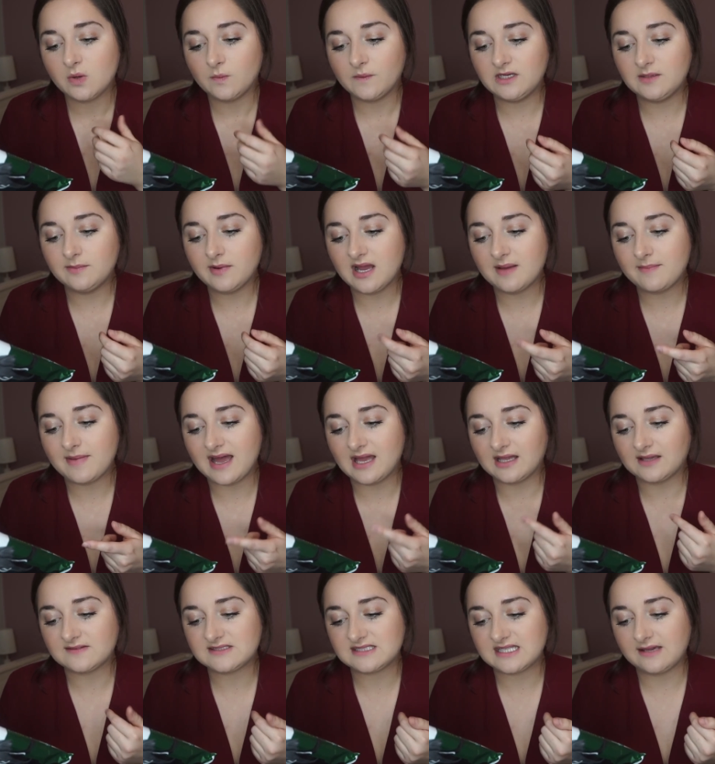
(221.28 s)
When you buy a
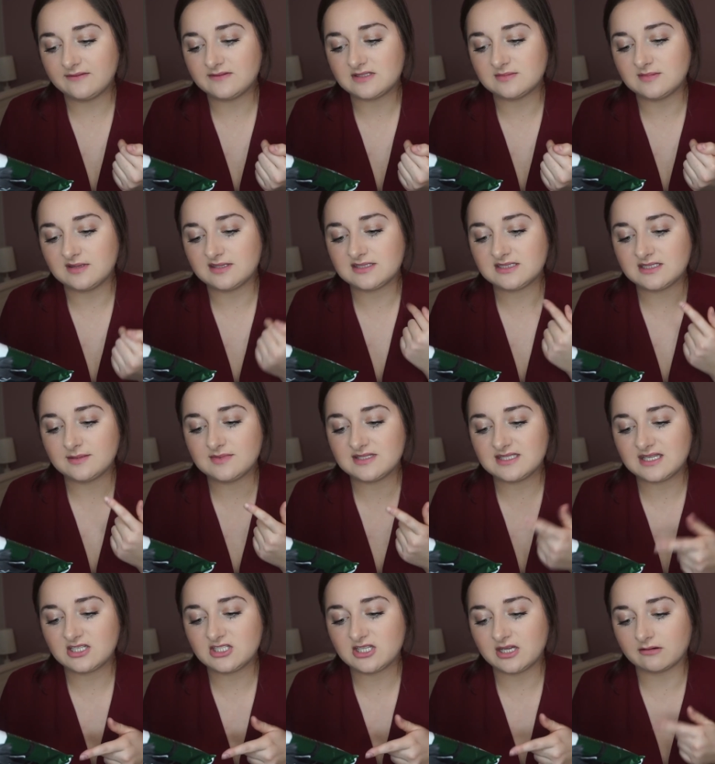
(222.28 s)
bag of Savoursmith,
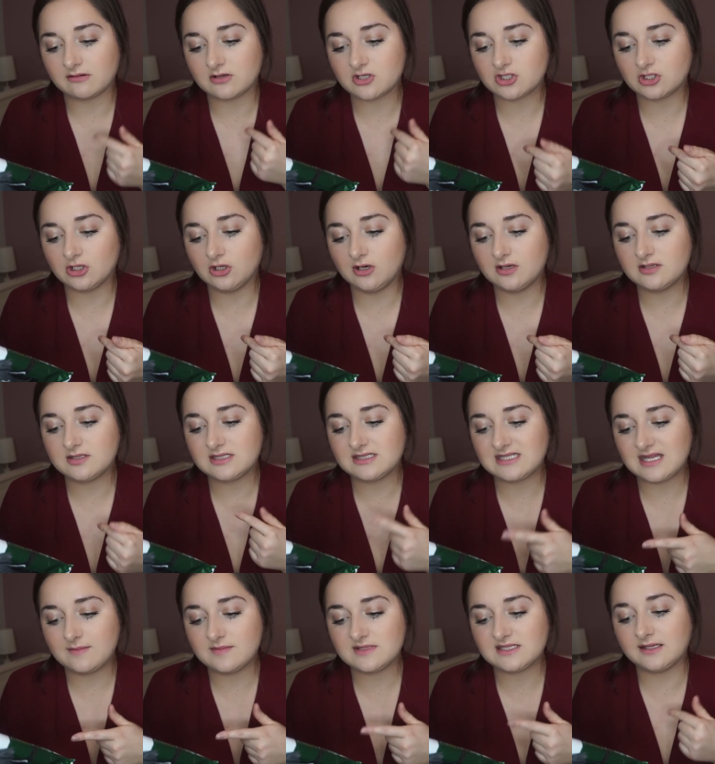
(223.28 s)
Somerset Cheddar and Shallot,
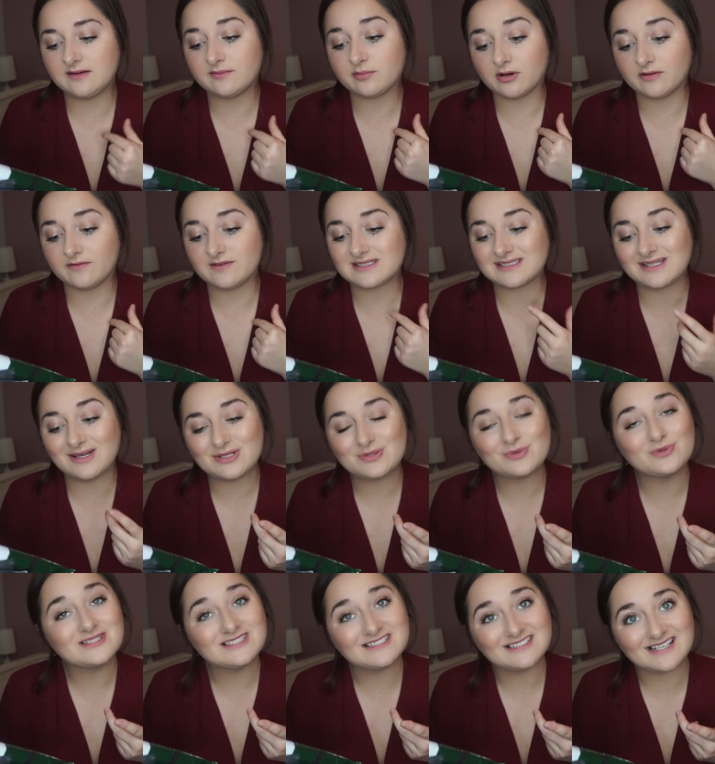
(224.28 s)
10% of profits go
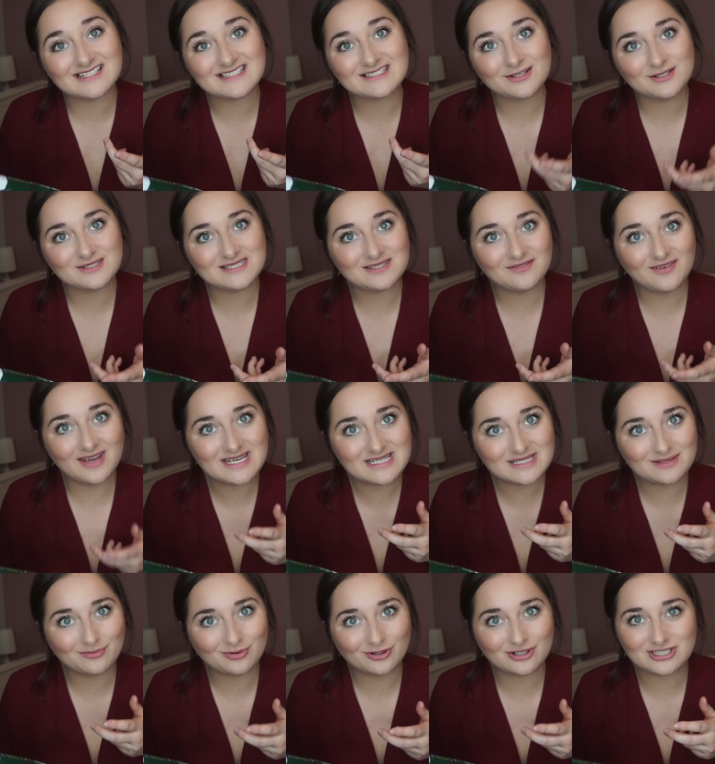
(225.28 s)
towards Tusk
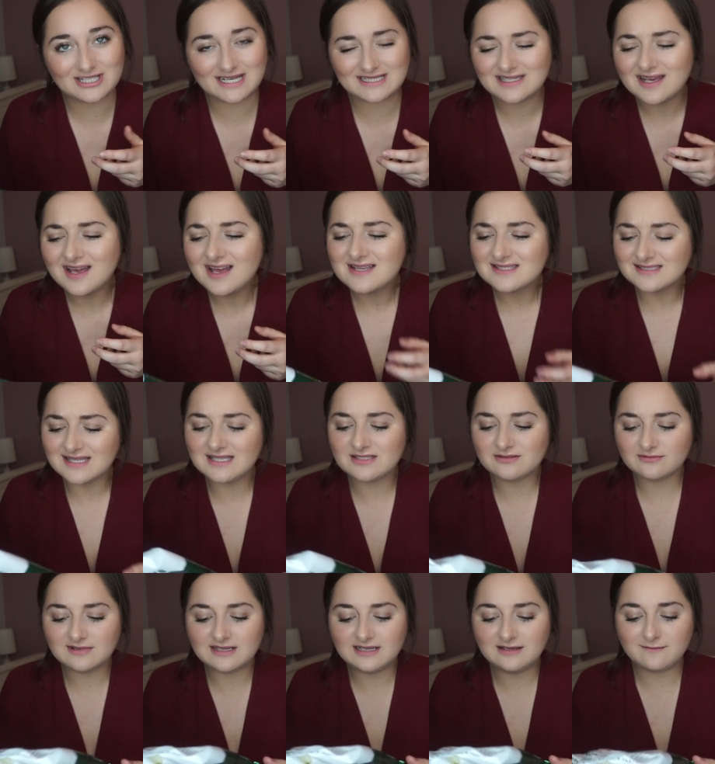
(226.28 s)
Conservation projects. That's
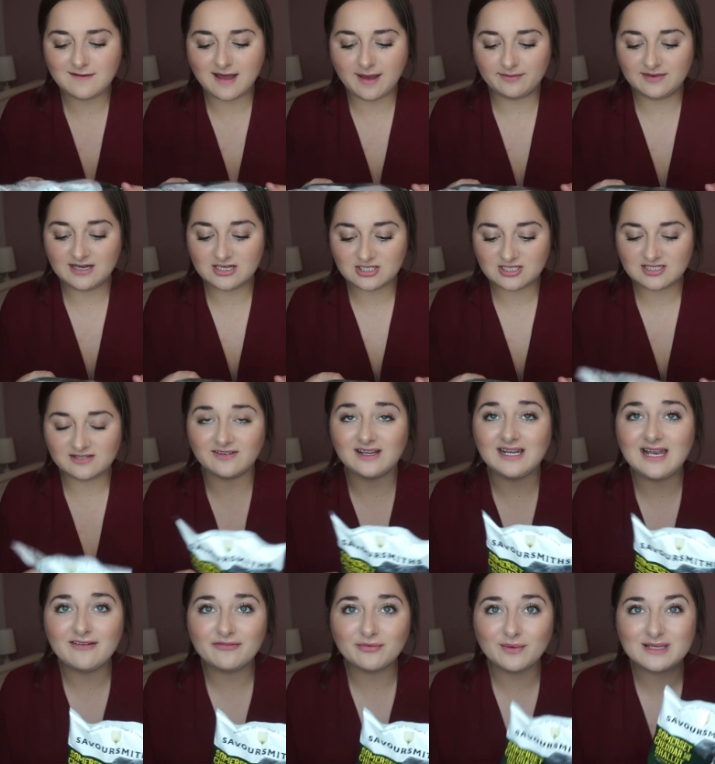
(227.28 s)
a really fab initiative. I
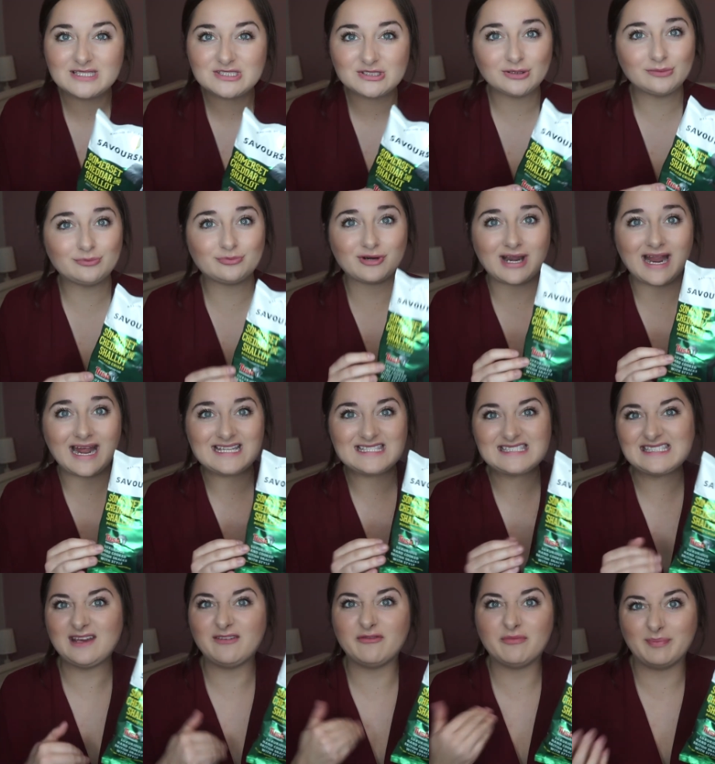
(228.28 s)
love when sort of
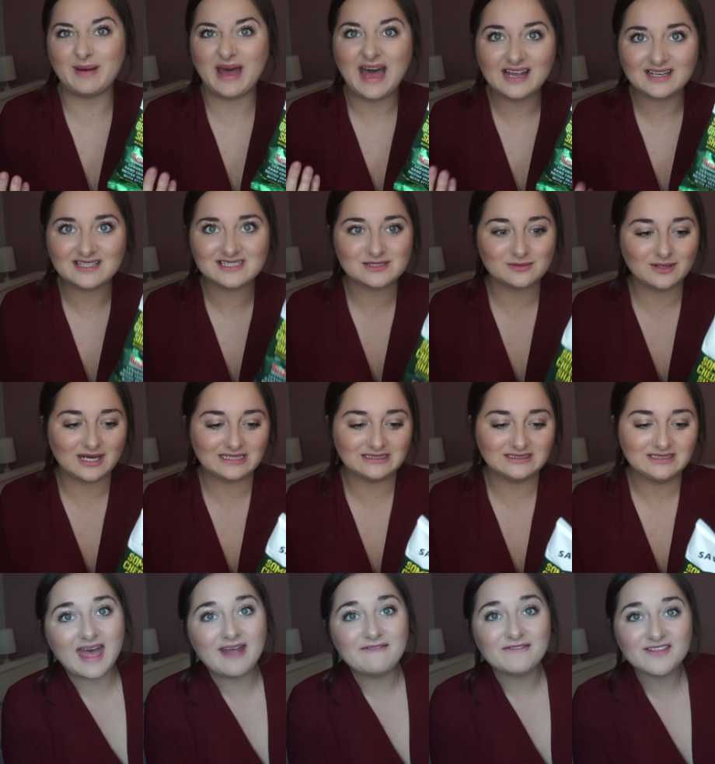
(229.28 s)
brands give back as
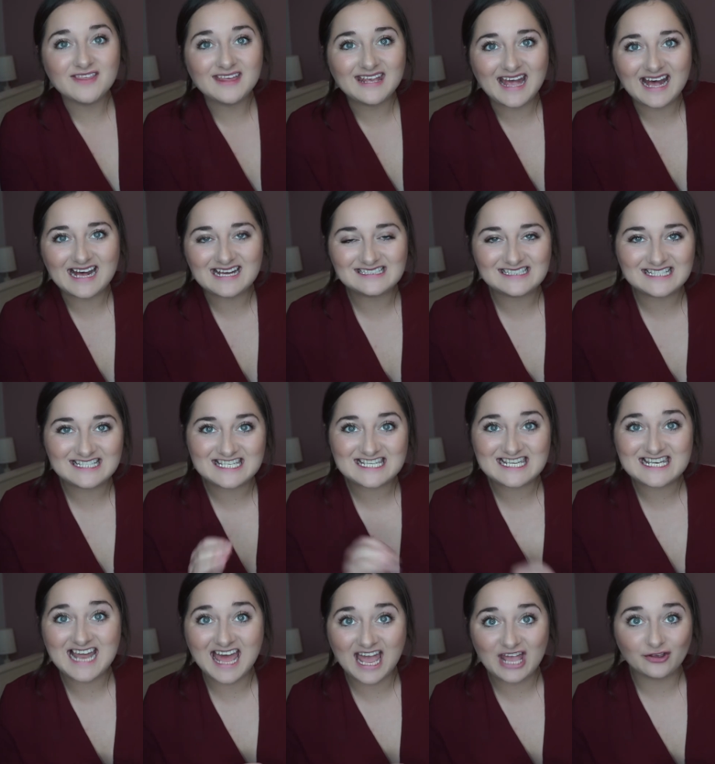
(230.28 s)
well. Everything else is just
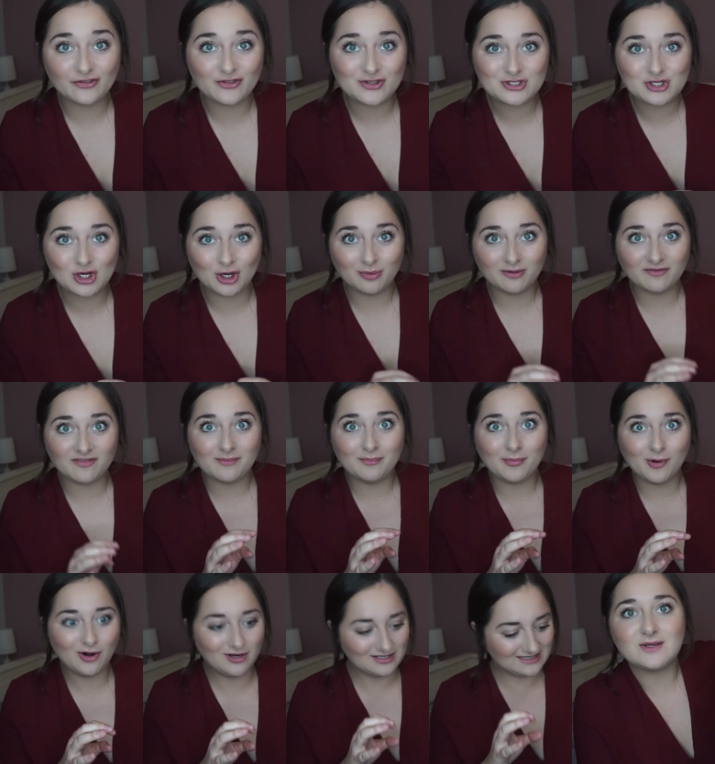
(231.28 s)
laying on the top of the
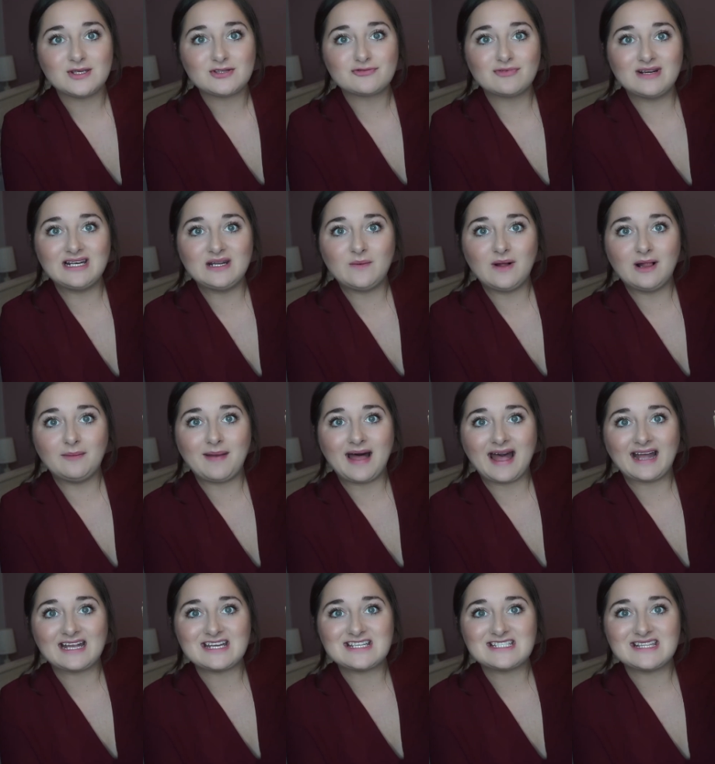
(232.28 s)
box, but it's really well
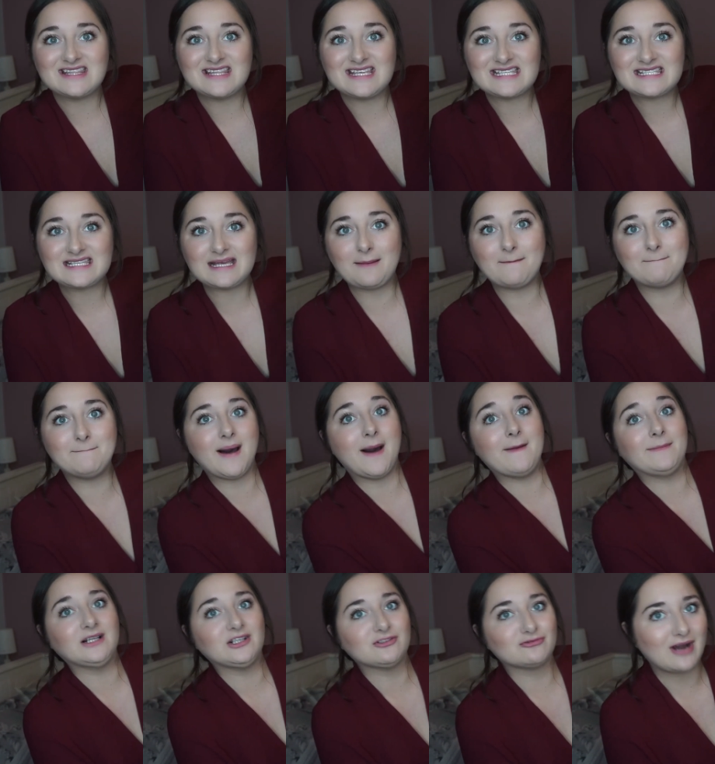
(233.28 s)
packaged in this
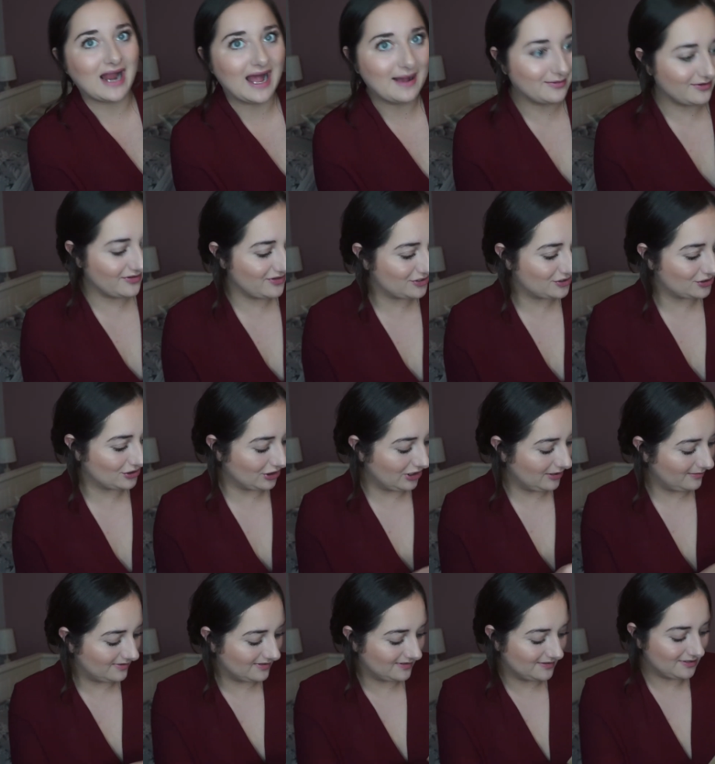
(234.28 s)
bubble wrap at the
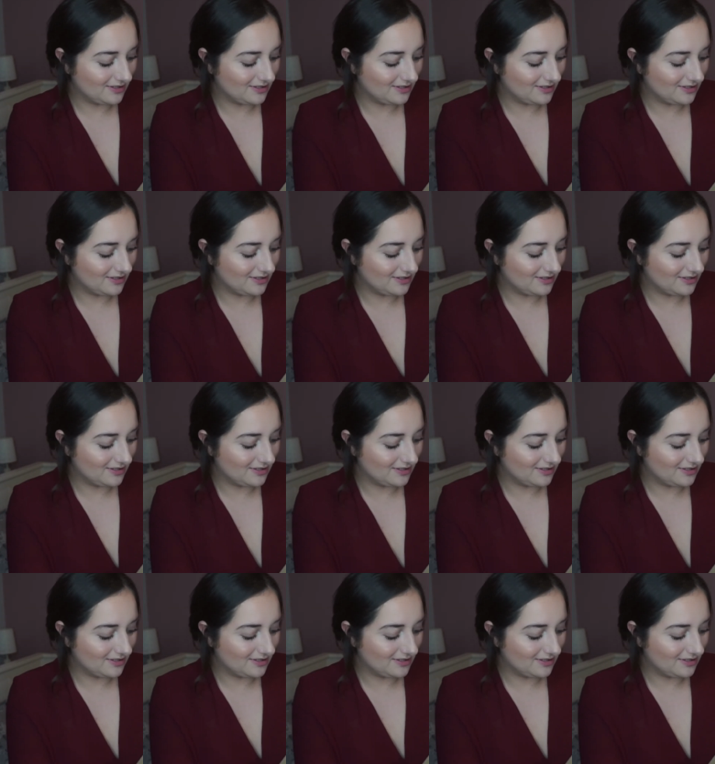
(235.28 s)
top.